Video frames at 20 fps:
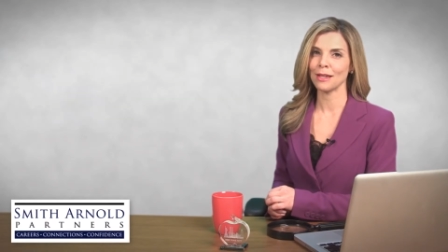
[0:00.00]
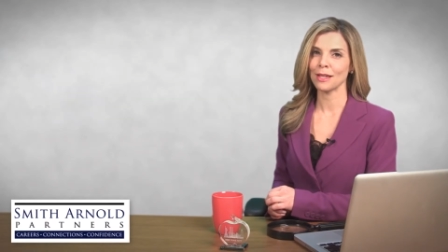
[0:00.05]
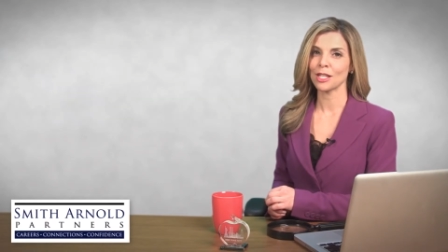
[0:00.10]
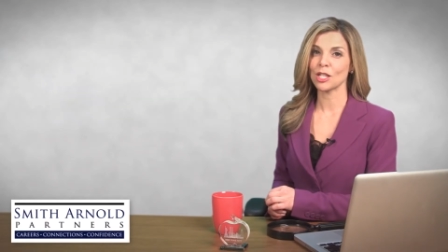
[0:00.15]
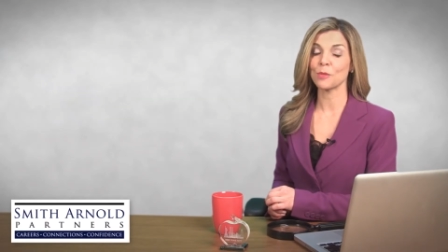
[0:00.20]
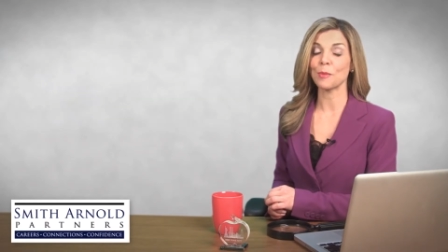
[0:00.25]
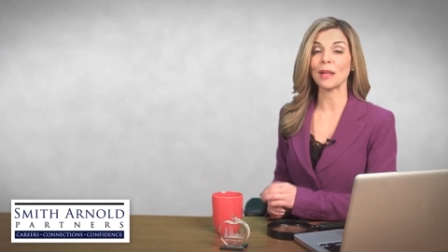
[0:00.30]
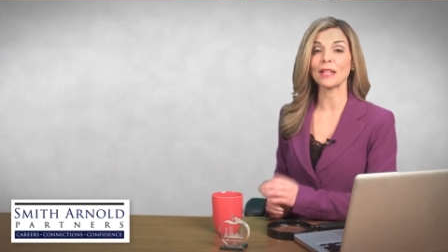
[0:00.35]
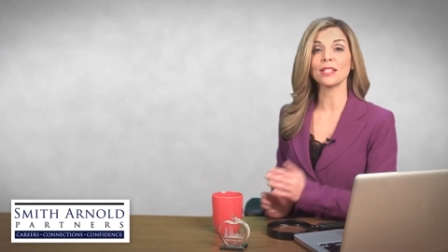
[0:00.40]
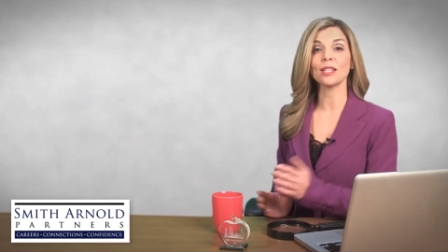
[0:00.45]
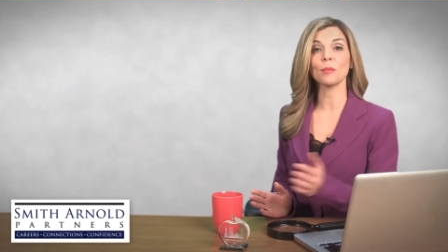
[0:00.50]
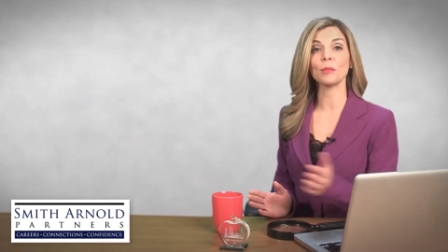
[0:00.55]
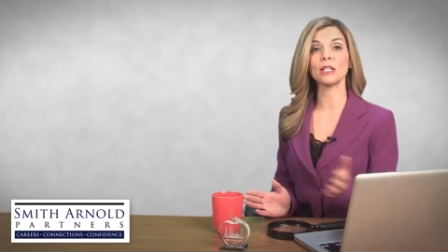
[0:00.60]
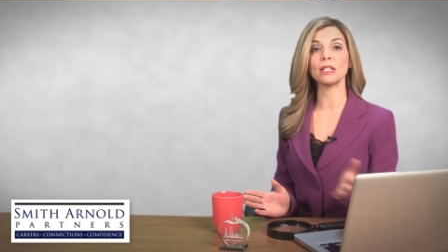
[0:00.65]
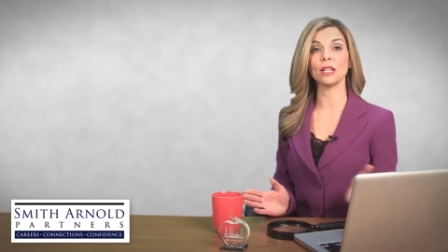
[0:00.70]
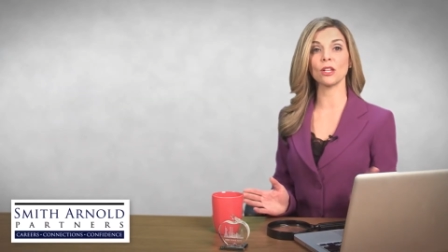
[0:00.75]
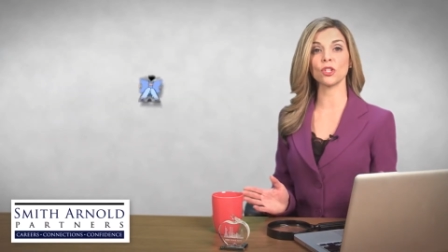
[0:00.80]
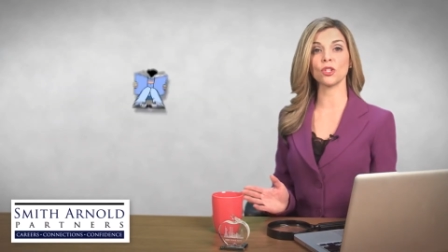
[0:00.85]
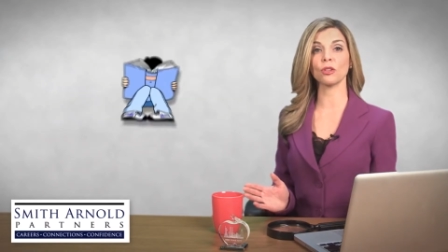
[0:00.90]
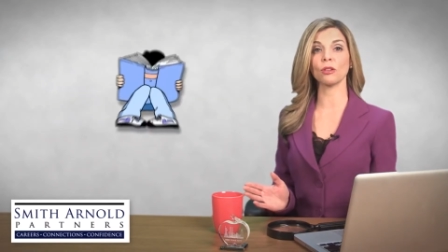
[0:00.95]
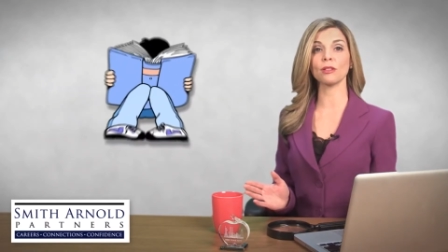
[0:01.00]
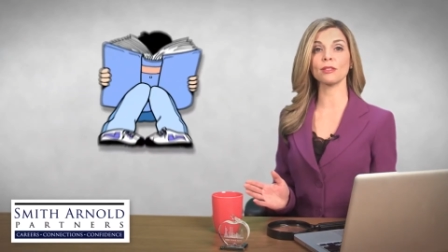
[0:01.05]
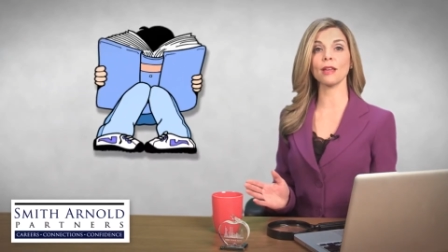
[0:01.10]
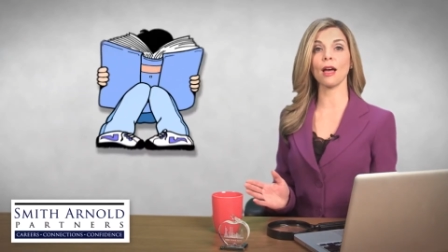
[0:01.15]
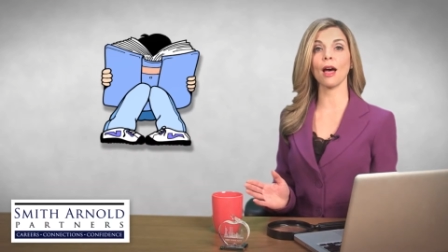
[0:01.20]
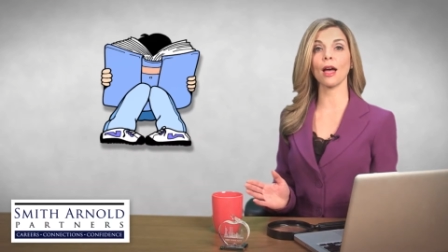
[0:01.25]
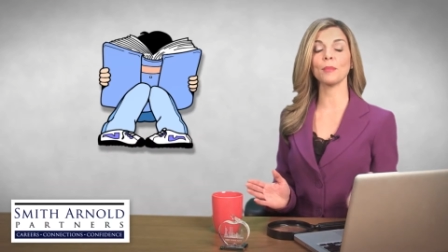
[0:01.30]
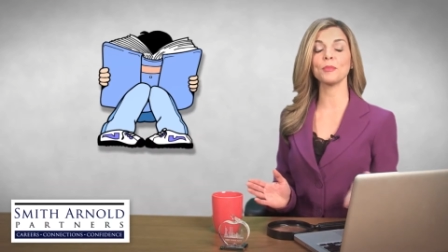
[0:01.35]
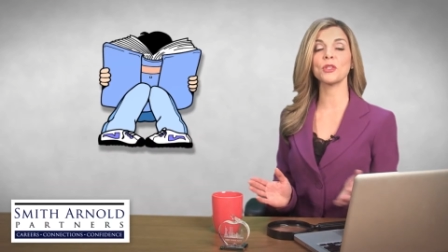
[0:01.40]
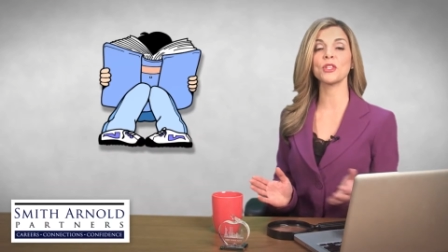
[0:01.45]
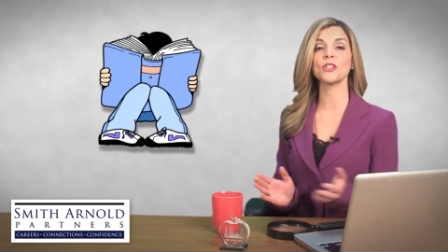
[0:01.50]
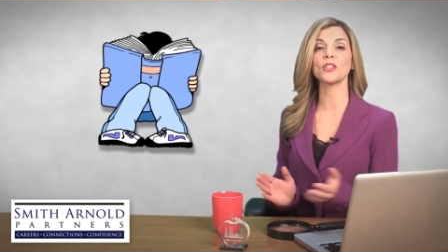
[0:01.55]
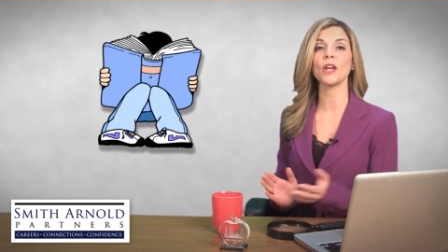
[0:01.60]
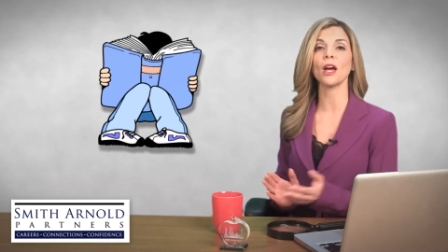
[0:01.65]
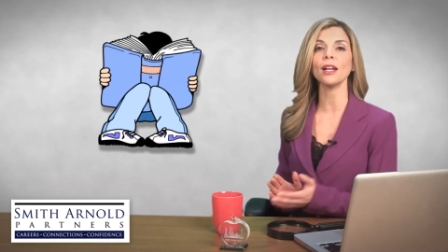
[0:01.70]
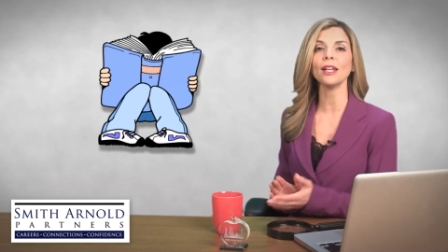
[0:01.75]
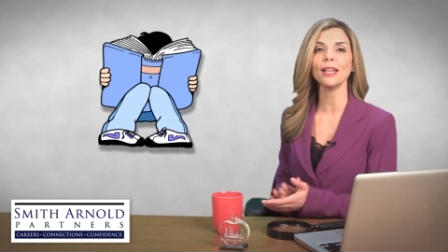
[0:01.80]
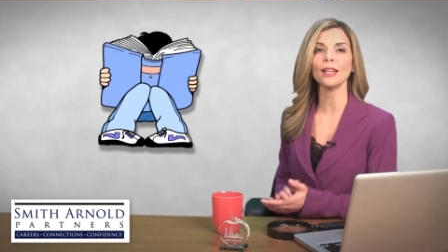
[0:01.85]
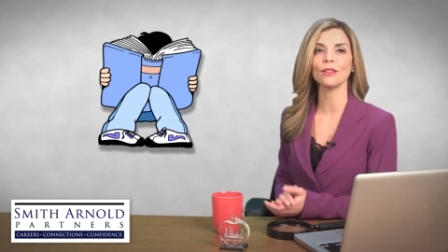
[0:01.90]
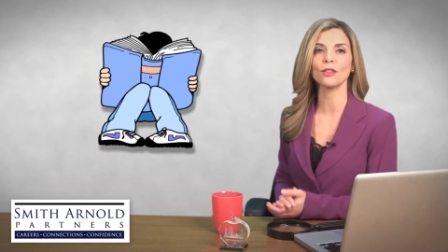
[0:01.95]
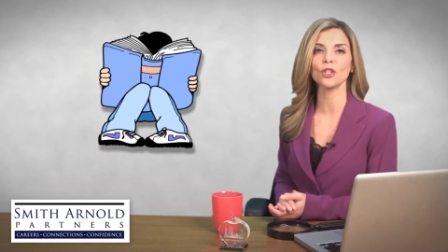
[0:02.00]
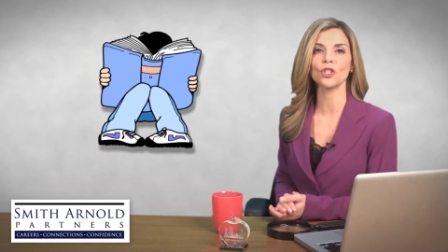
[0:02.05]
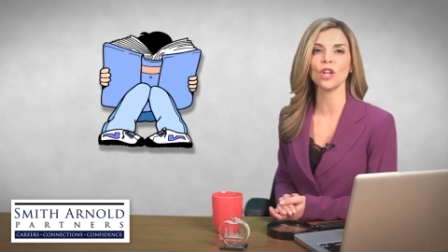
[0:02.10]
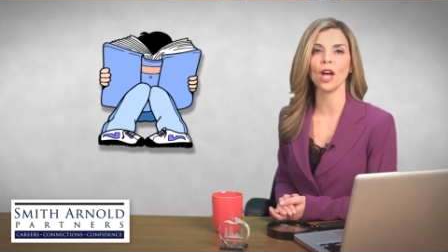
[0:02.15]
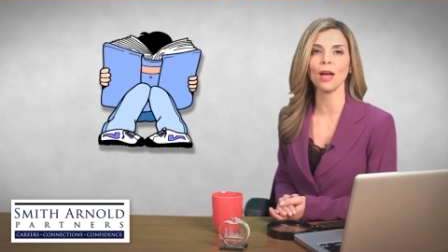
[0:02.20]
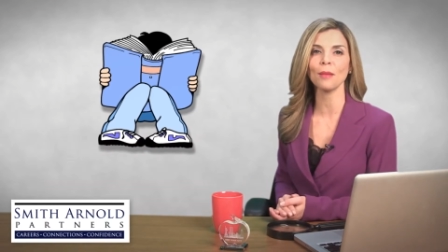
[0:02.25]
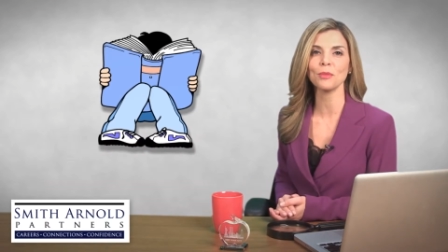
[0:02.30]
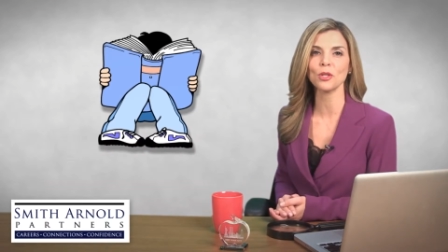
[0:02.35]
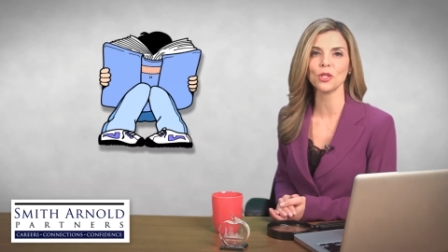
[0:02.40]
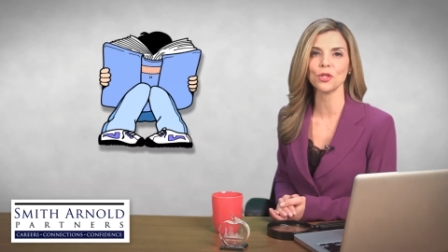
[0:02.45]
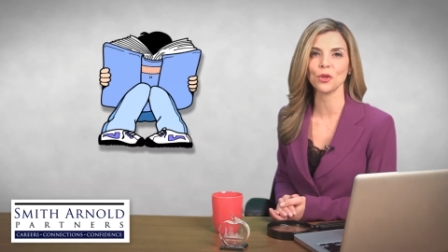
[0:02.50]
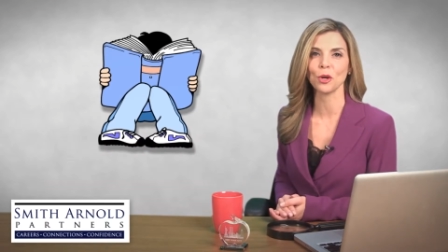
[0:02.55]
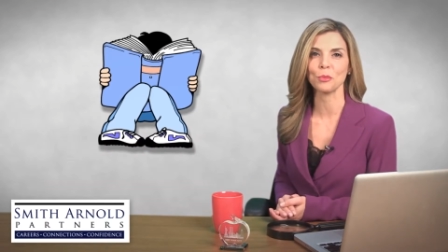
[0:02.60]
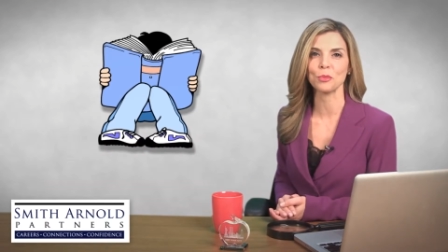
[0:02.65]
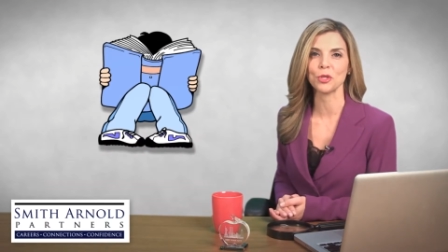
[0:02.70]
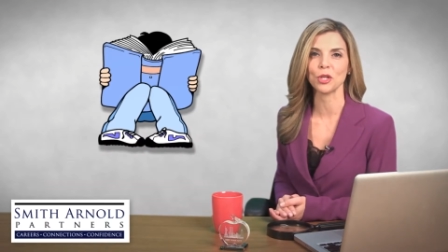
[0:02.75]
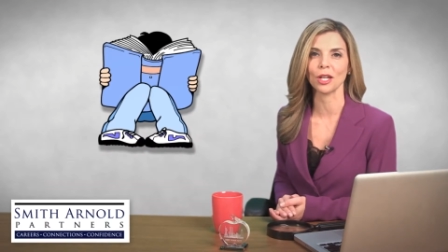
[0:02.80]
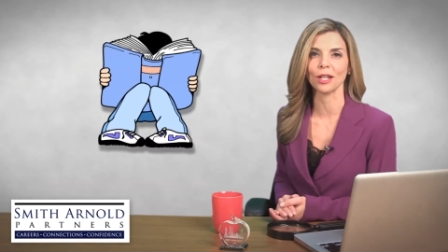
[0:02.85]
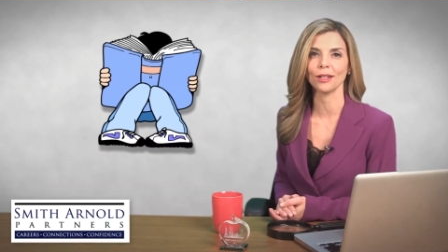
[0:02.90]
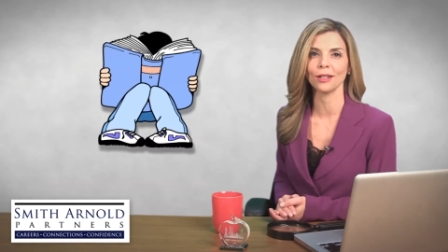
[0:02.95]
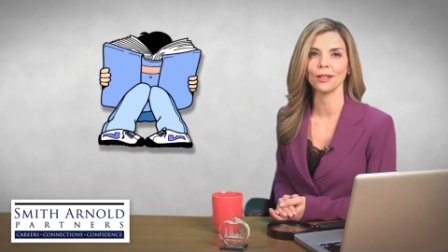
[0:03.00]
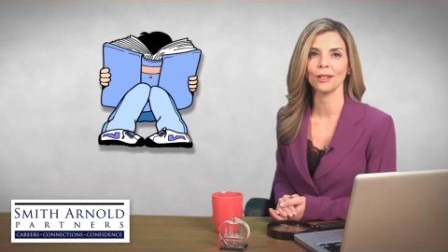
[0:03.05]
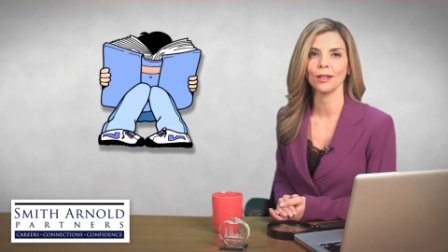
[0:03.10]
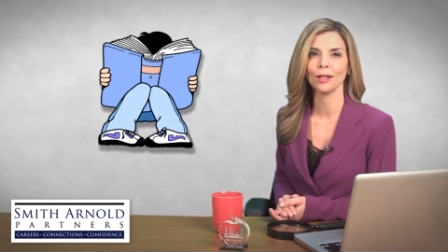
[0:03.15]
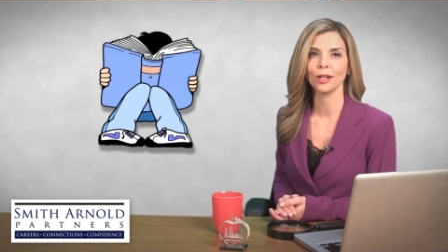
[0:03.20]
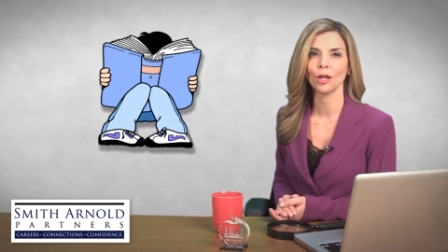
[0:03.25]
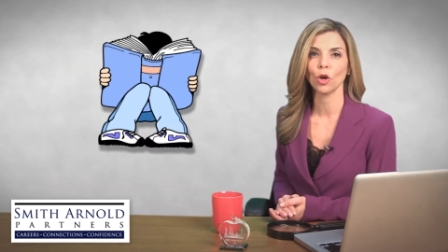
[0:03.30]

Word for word: Spend some additional time studying the job description.